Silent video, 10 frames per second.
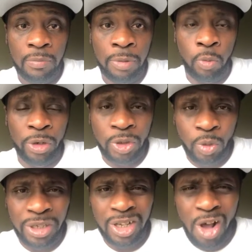But once
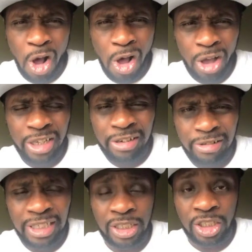you're in the
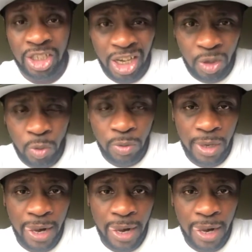concrete jungle,